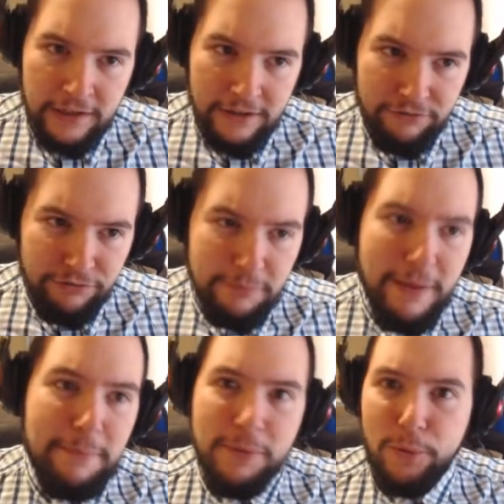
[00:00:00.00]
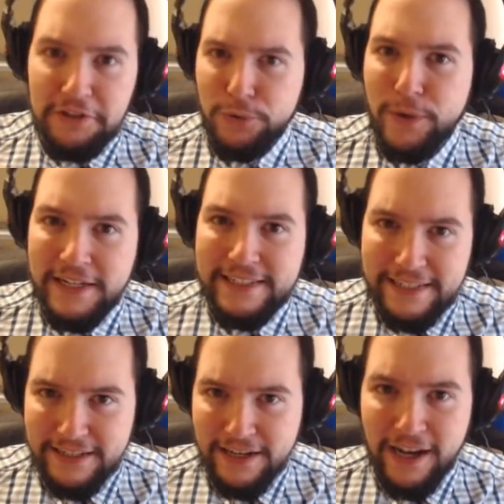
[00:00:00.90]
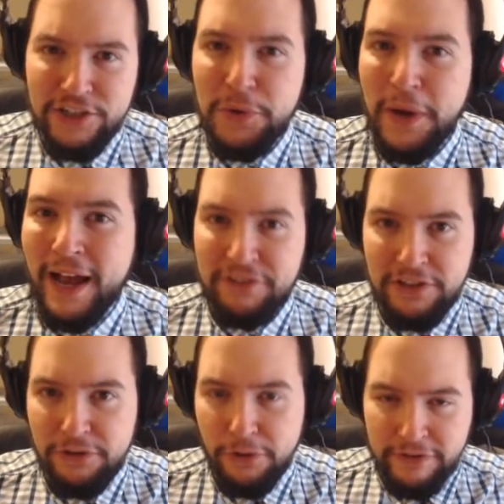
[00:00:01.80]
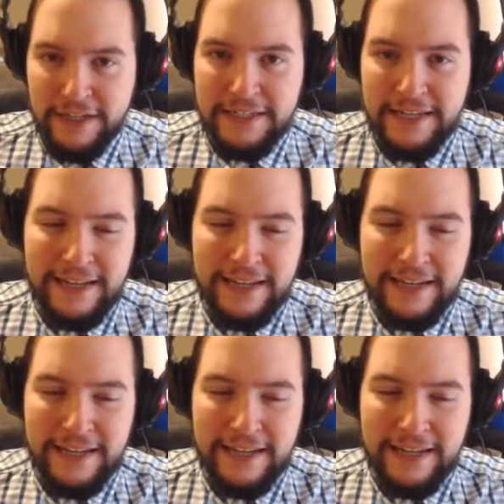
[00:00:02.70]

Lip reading: remember what 26 cards you have in your Arena deck.